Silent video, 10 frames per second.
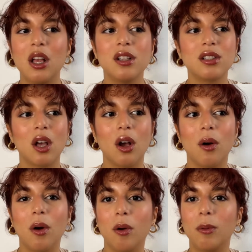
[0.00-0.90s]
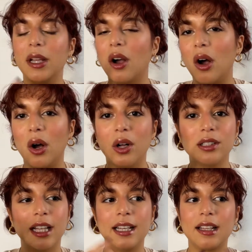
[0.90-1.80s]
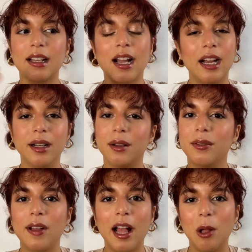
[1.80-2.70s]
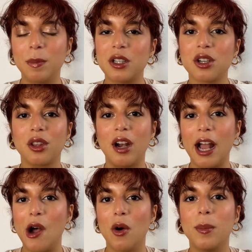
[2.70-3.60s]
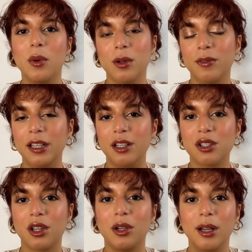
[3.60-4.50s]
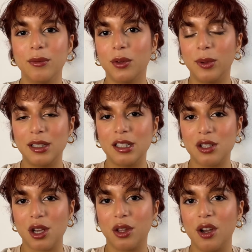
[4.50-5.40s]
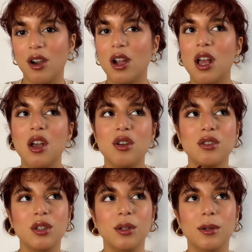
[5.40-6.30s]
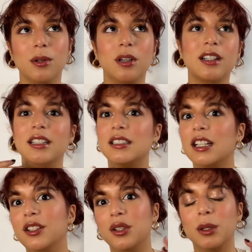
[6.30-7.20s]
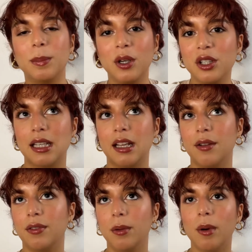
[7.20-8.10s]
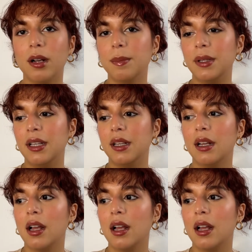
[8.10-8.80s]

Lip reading: So we all like kind of help each other out, motivate each other, influence each other to continue to push. Like if you want to be